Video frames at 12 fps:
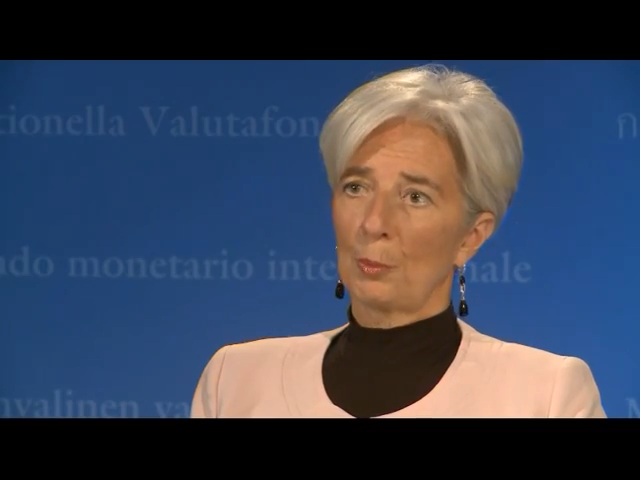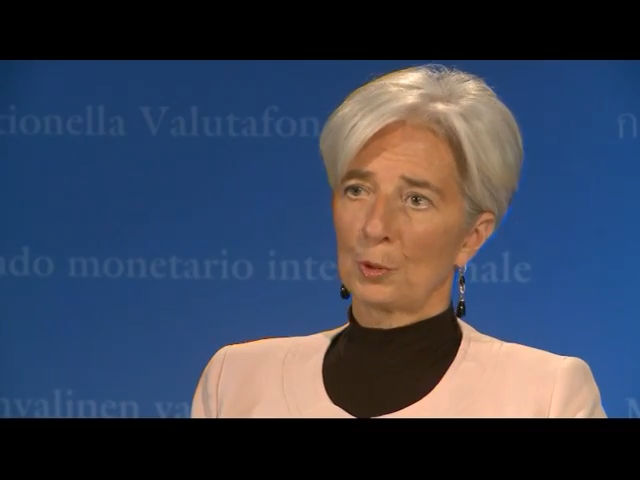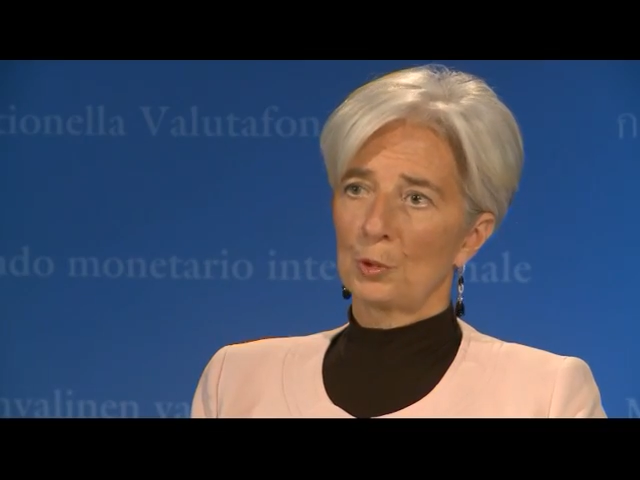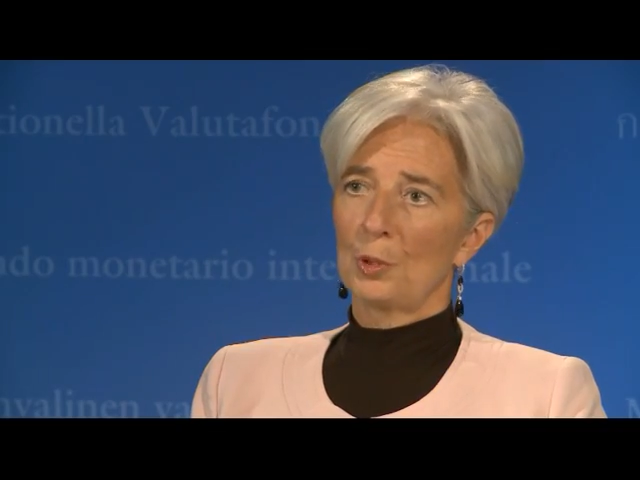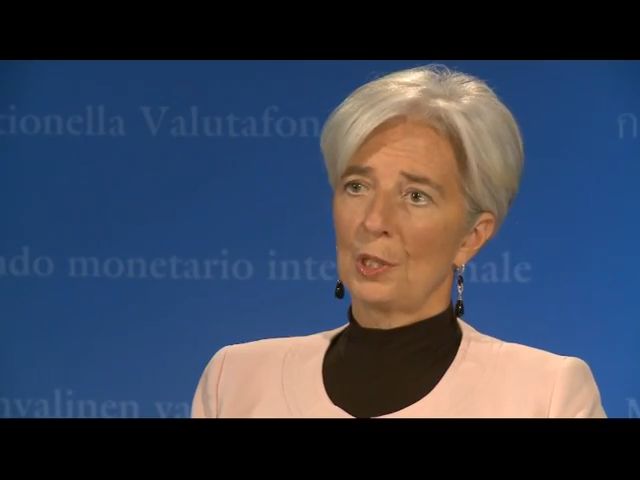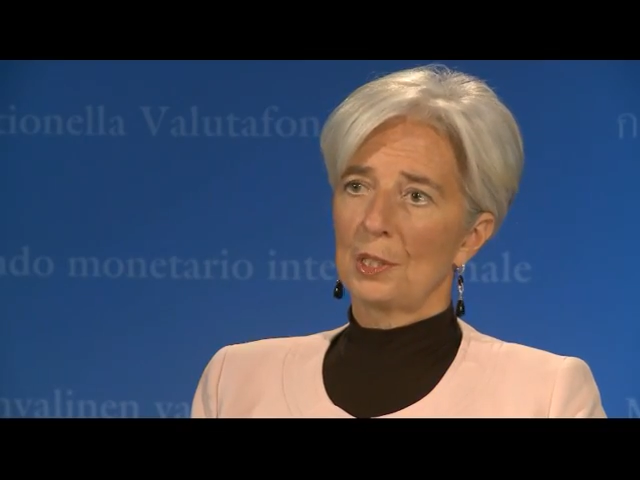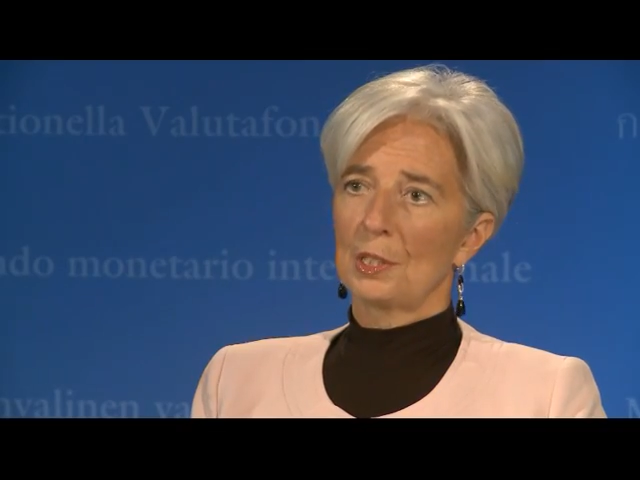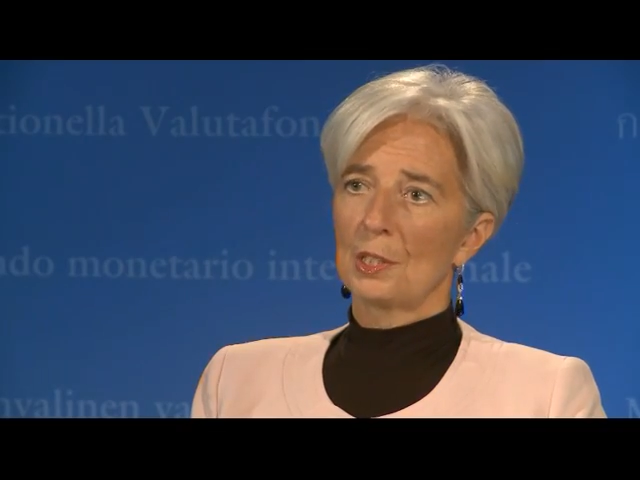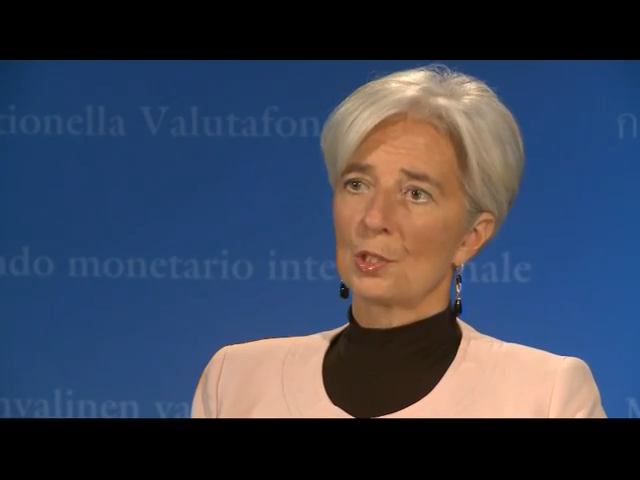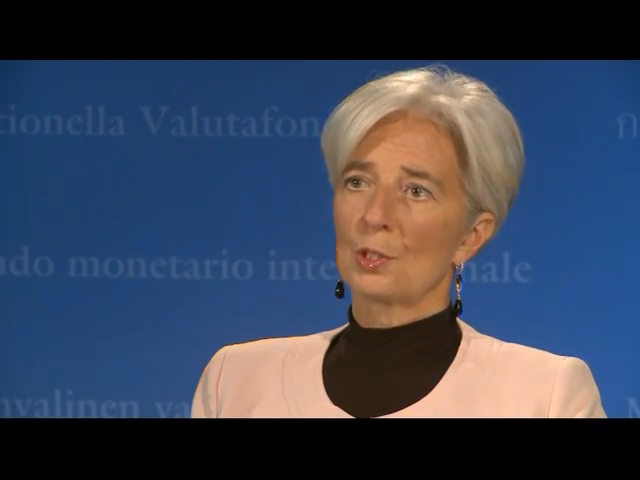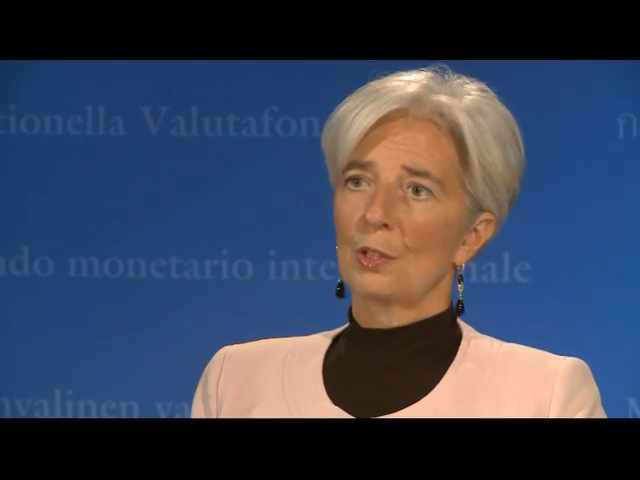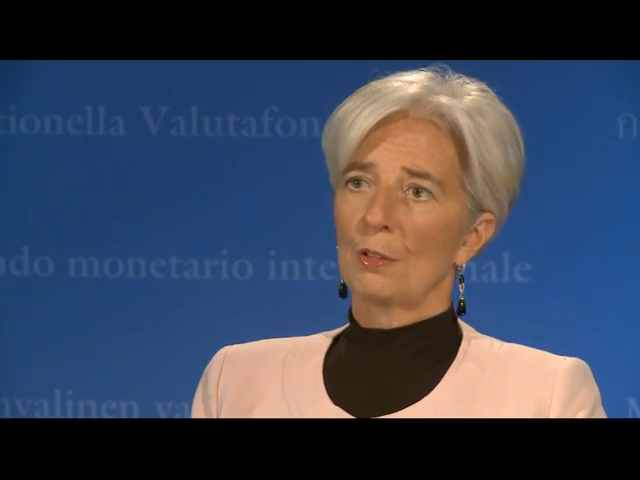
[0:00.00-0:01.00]

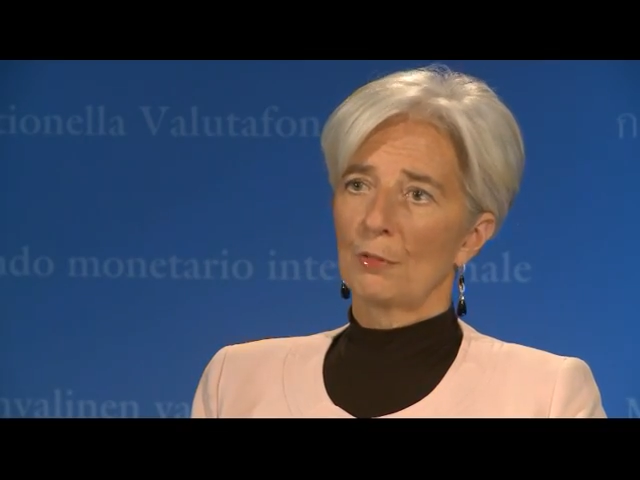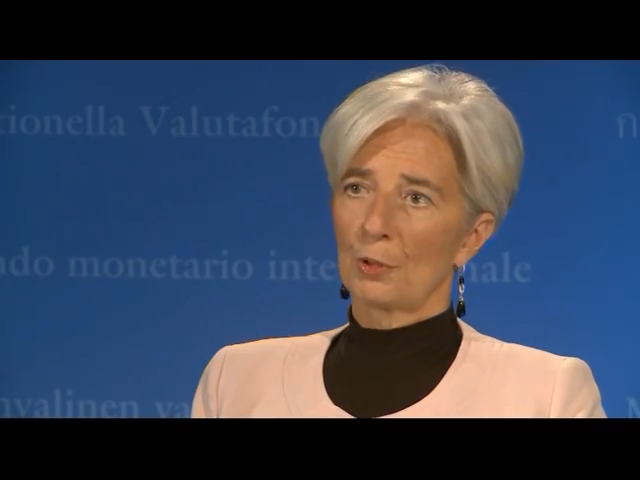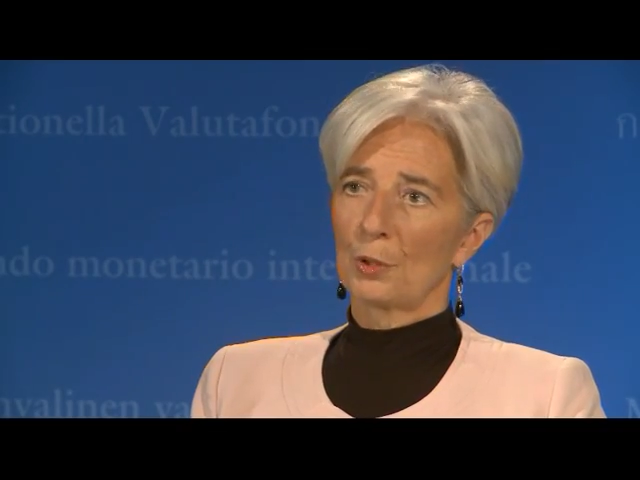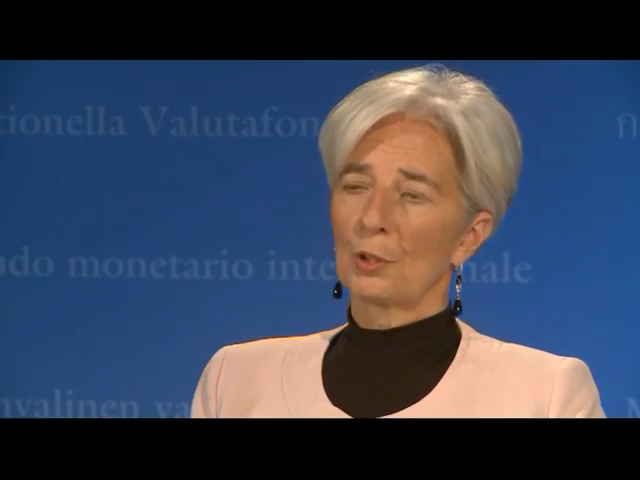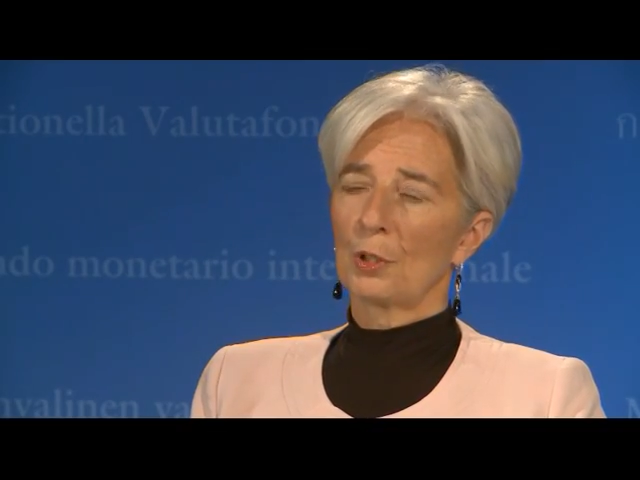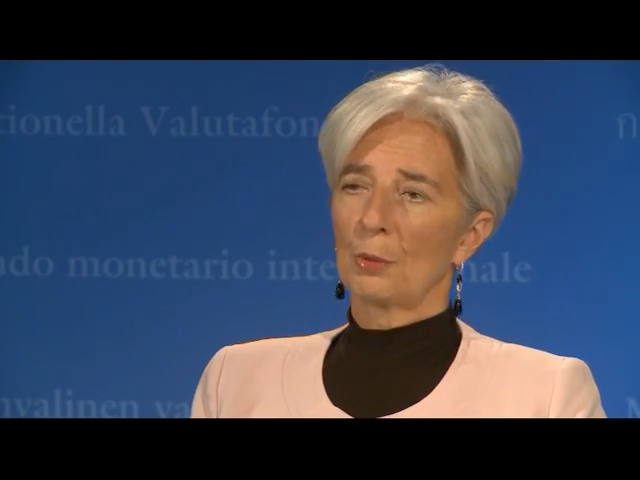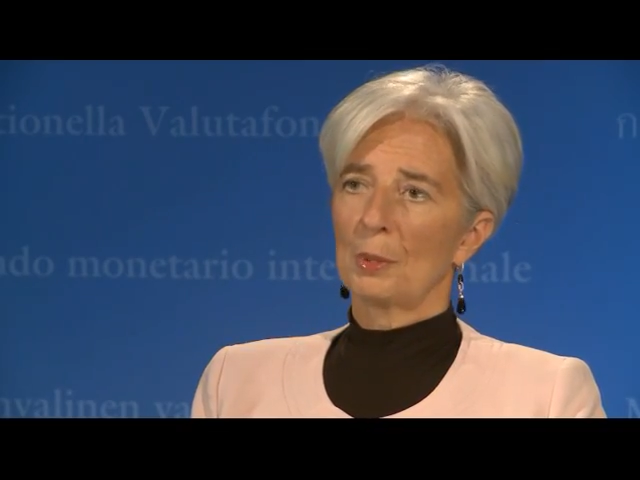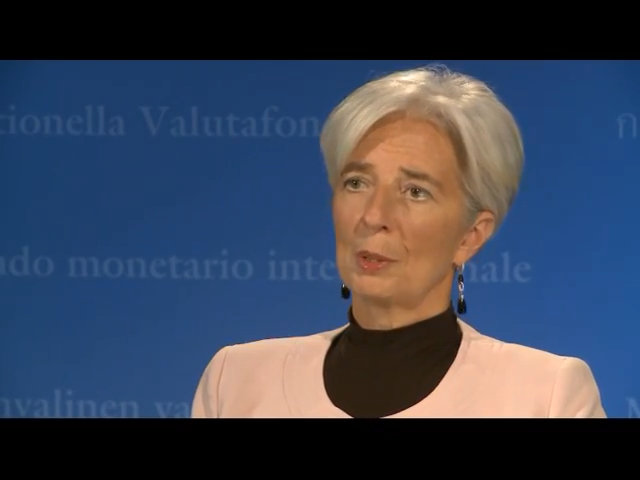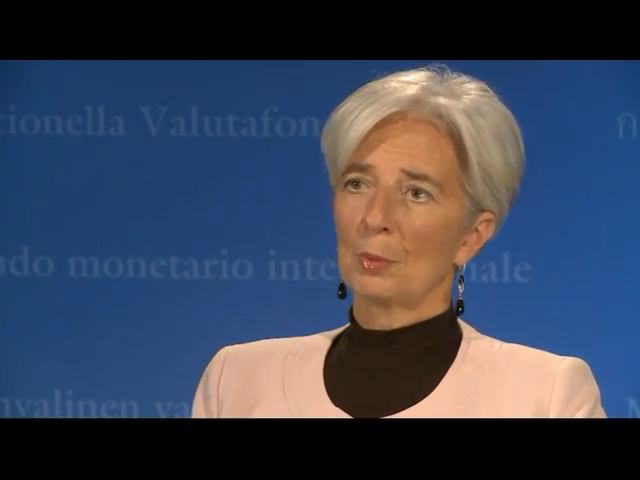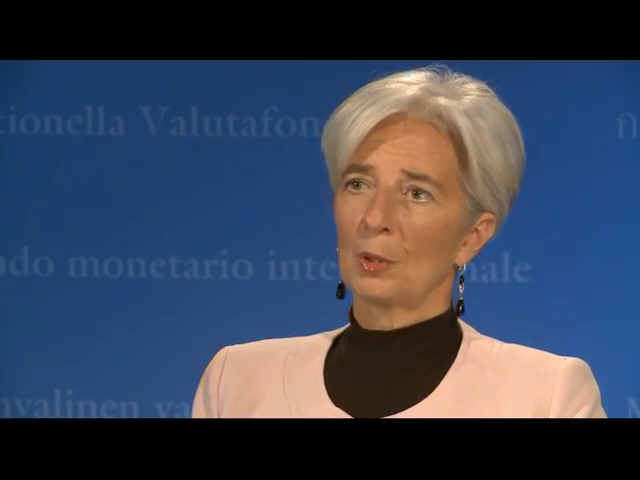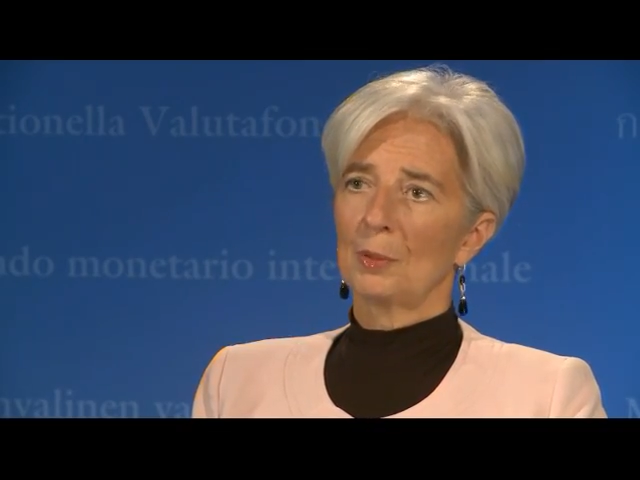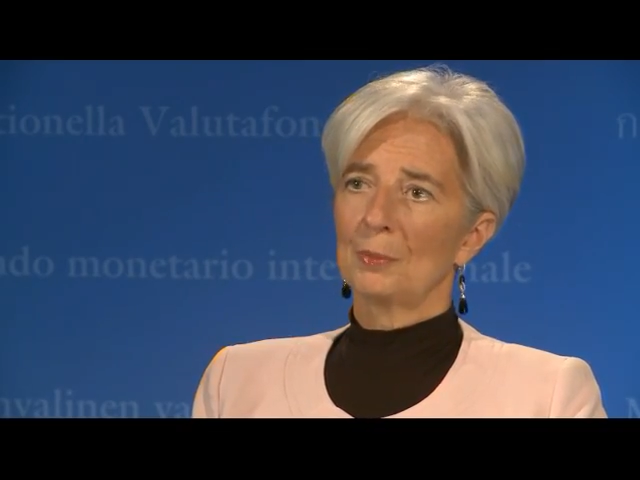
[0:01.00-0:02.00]
opportunities for the young
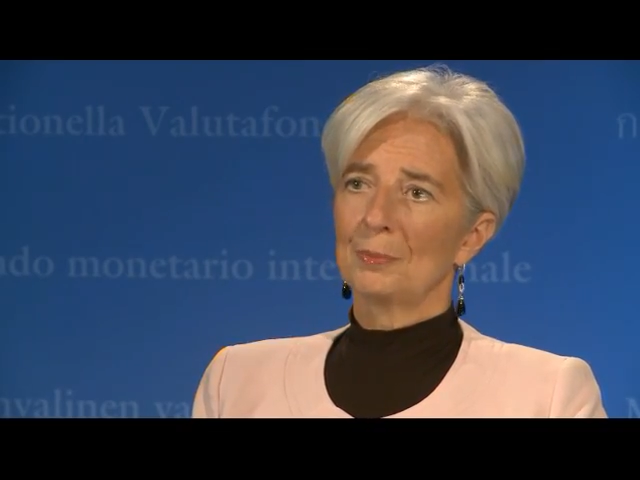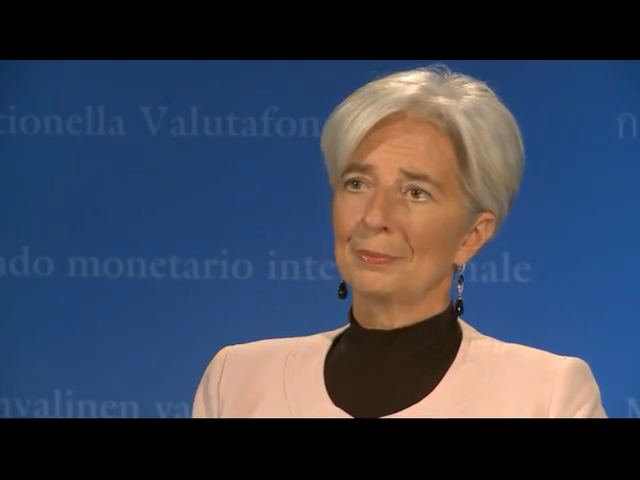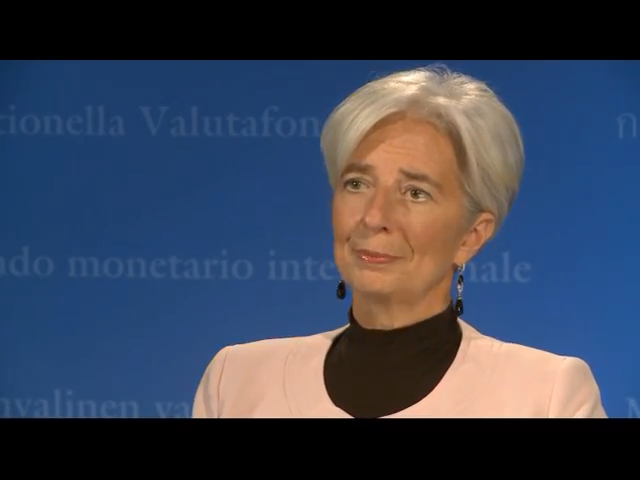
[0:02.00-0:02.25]
people.